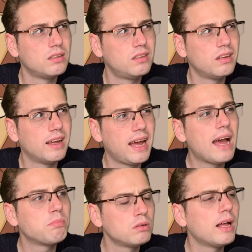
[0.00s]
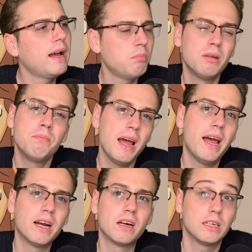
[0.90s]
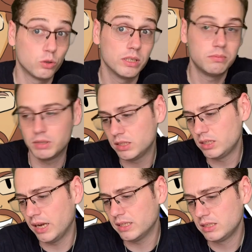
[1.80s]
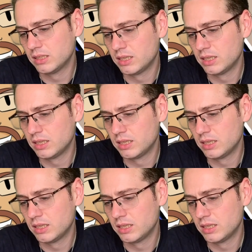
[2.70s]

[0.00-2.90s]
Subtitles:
the apple and pear kind of crispness, yes.